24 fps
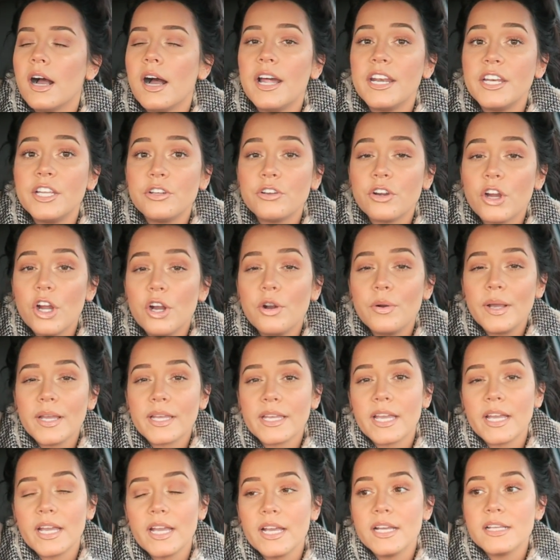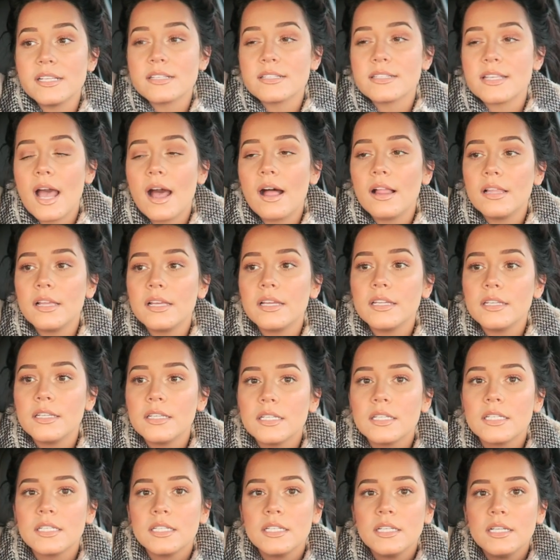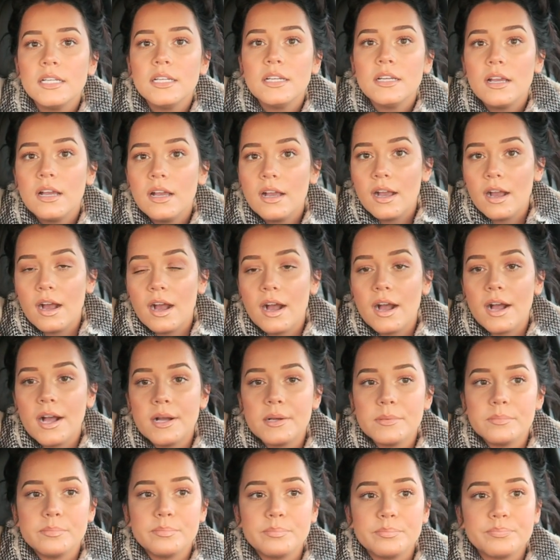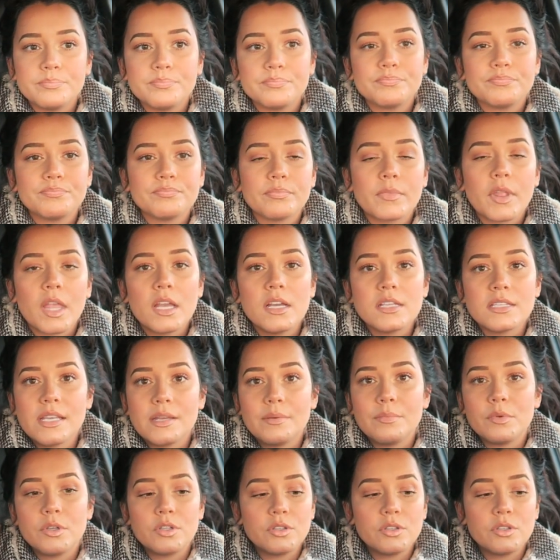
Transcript: Honeygrow and get a salad because um,